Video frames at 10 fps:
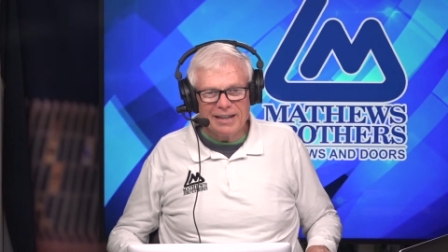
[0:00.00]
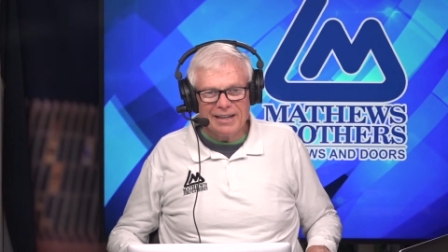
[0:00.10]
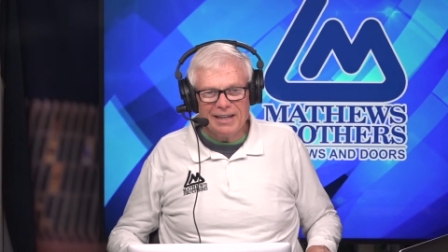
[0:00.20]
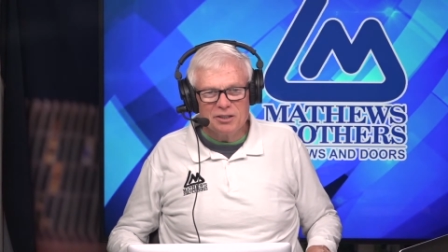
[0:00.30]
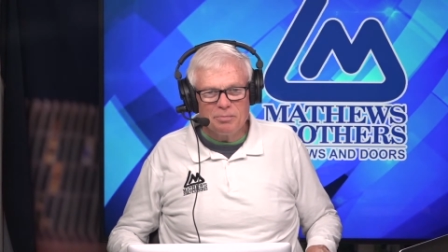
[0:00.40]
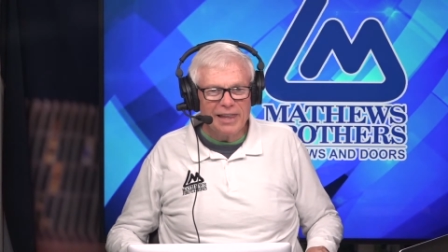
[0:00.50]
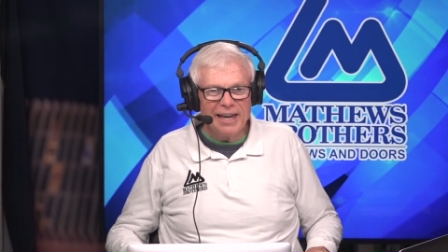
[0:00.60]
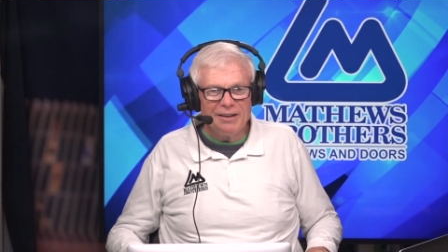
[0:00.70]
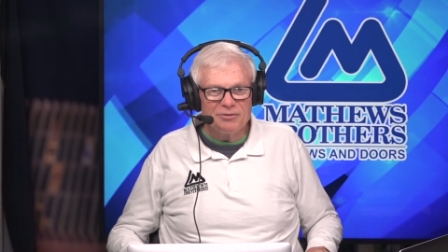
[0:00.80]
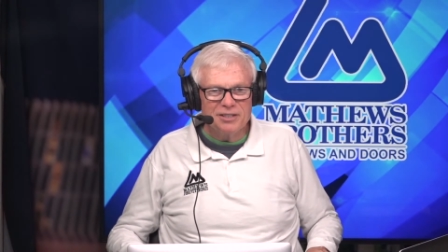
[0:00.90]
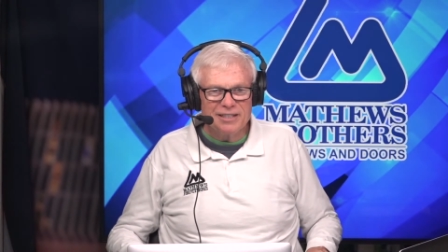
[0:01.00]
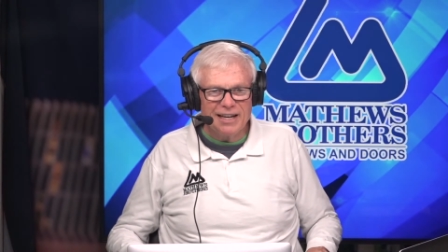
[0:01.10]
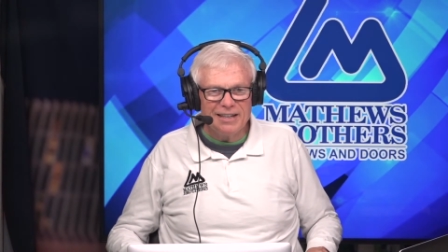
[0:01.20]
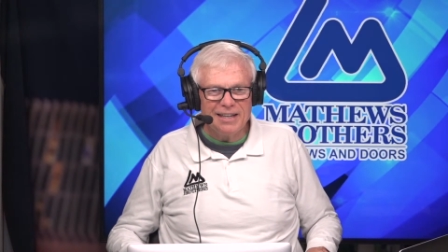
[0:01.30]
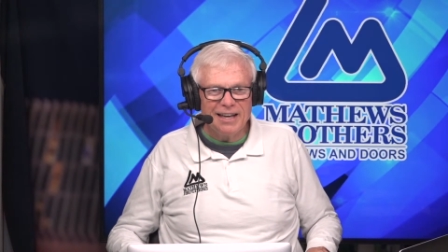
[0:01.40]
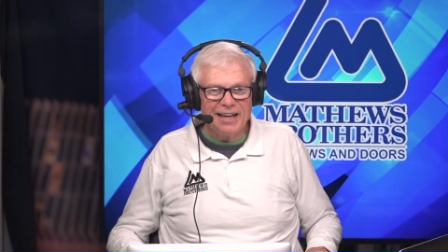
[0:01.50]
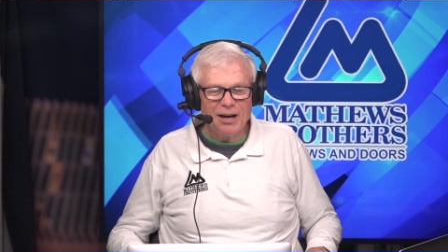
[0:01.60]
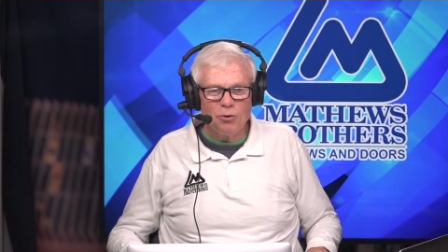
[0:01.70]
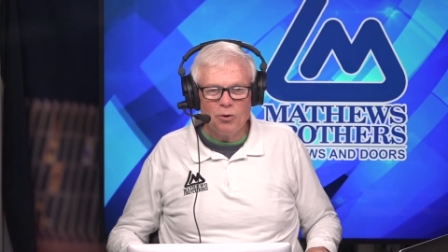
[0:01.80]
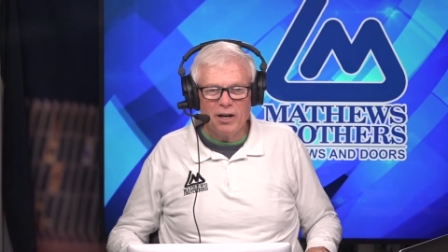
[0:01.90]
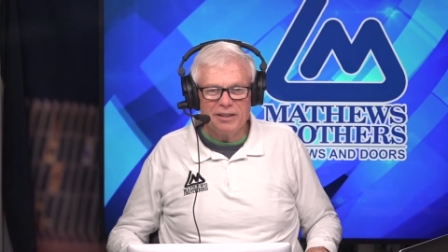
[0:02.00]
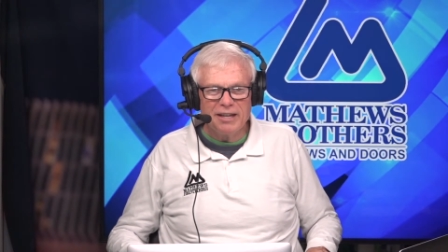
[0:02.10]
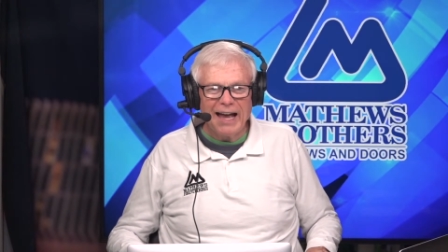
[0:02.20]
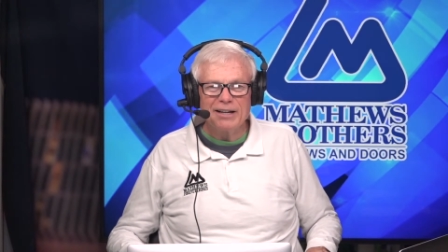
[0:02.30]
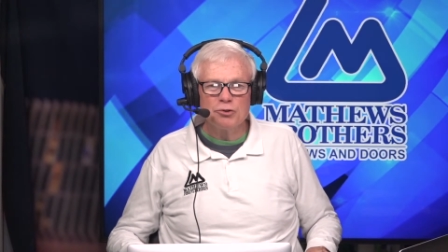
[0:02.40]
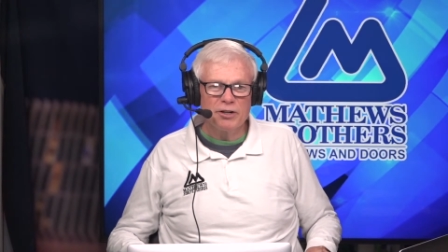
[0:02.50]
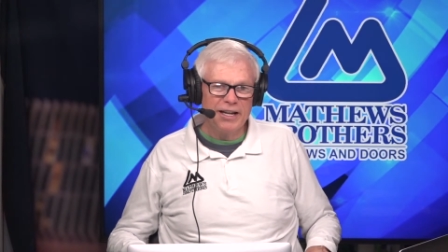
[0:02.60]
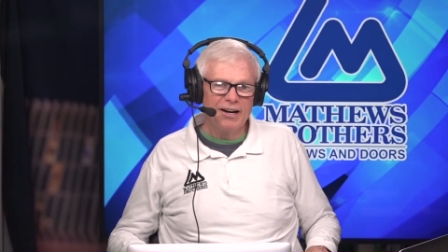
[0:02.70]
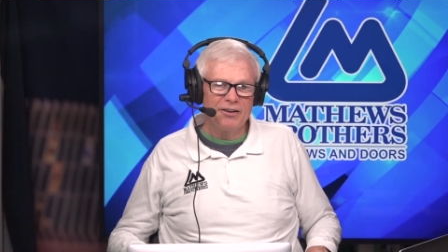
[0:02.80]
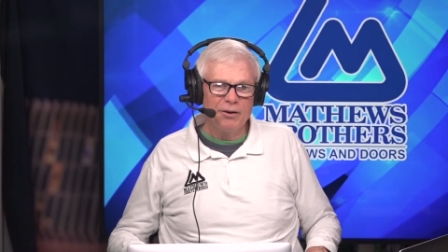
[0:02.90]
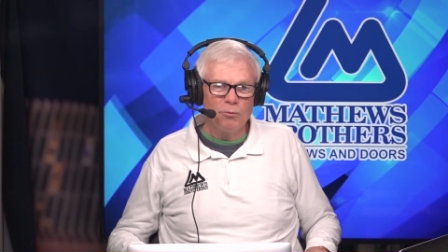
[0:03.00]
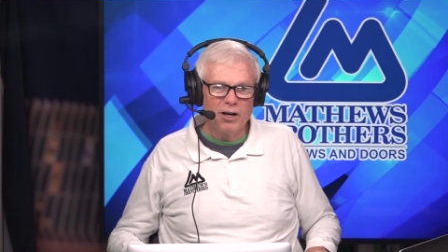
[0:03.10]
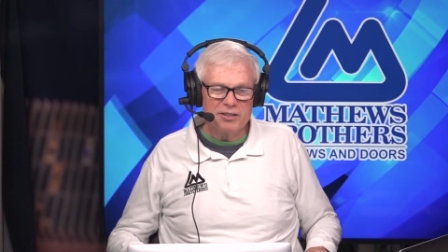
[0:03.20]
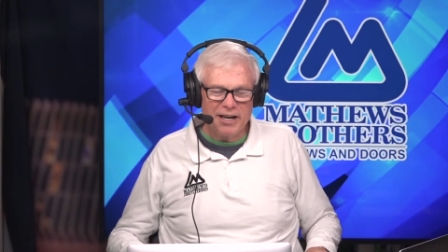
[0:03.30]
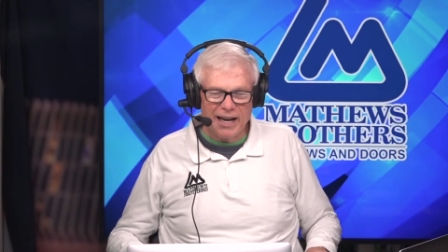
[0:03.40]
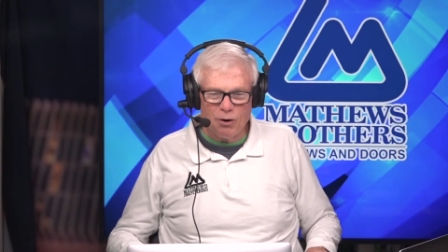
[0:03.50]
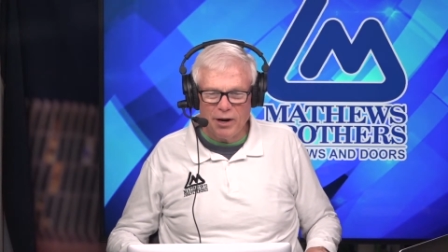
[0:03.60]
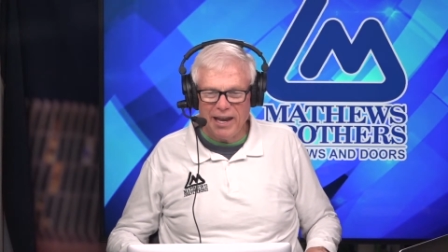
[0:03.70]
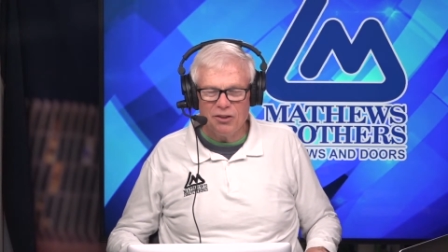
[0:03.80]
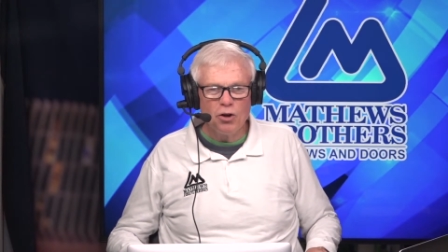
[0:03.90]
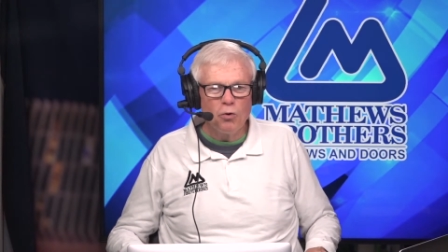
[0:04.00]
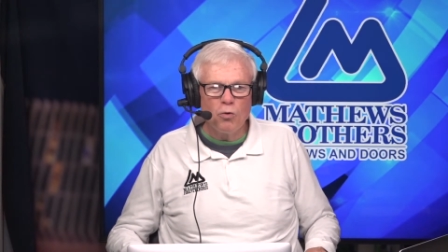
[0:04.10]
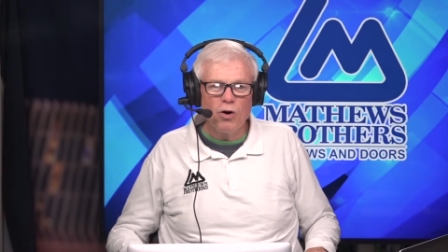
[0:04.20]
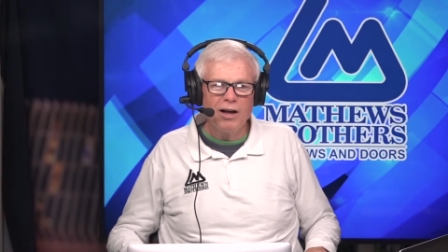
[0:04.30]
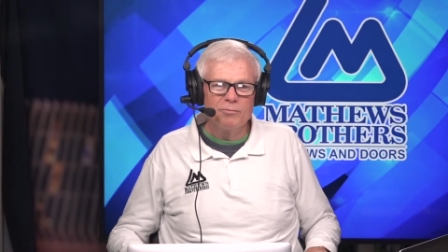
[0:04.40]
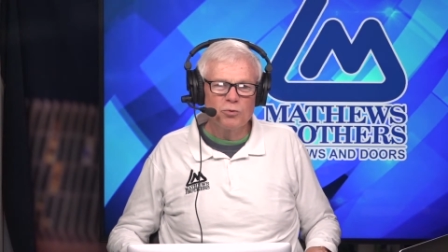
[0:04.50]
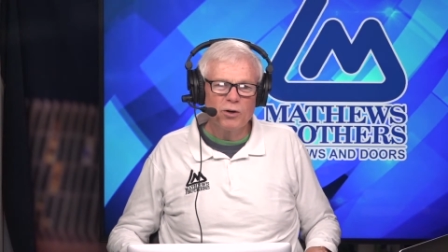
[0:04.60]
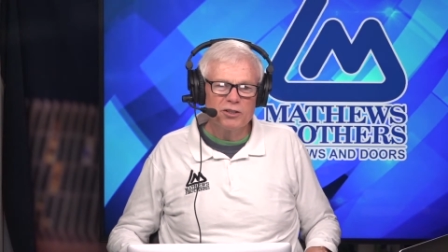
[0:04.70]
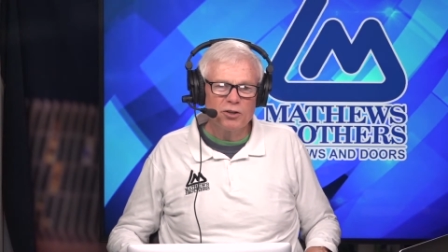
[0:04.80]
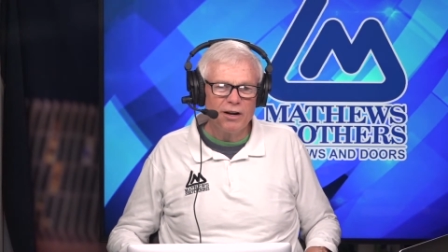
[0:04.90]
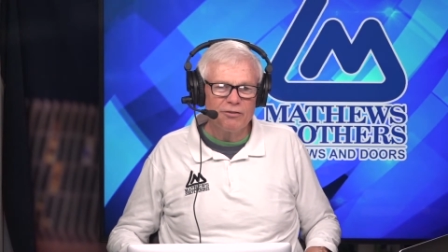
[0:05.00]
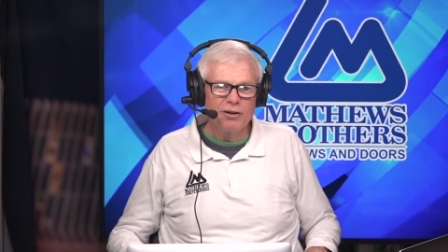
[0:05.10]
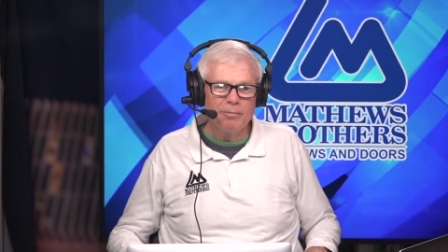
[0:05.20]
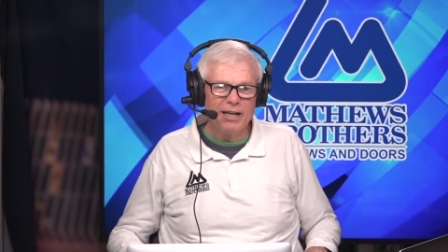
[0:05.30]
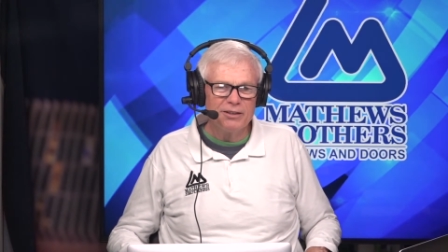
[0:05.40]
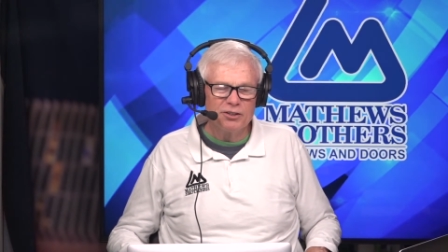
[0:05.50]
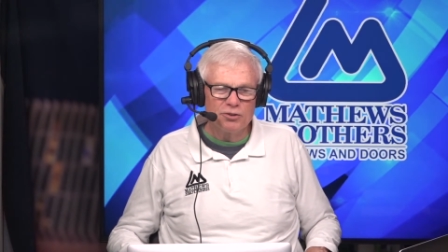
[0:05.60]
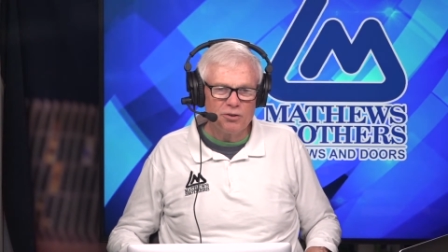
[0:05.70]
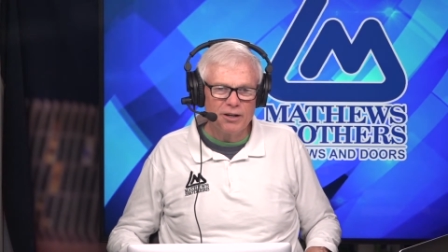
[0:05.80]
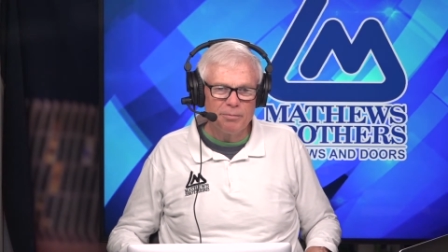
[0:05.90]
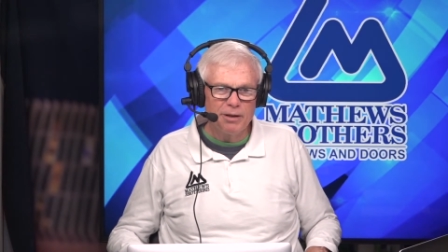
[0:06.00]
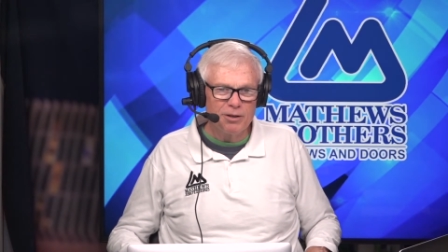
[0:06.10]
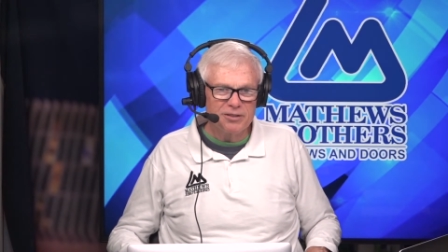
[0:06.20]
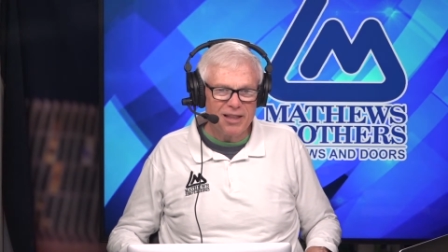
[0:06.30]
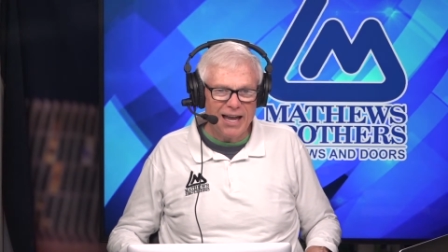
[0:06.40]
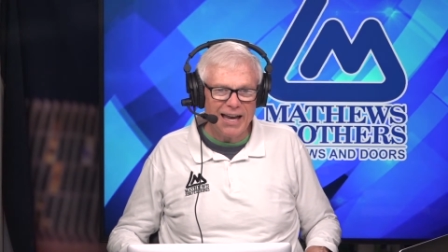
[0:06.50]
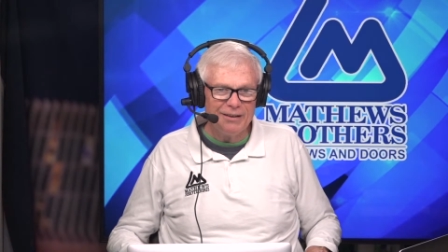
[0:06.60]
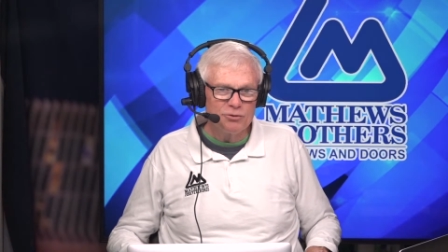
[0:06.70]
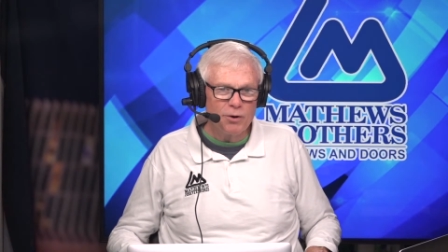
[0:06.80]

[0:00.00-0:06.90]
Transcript: his beliefs and how doctrinaire he was and how he had no qualms whatsoever about destroying people's lives,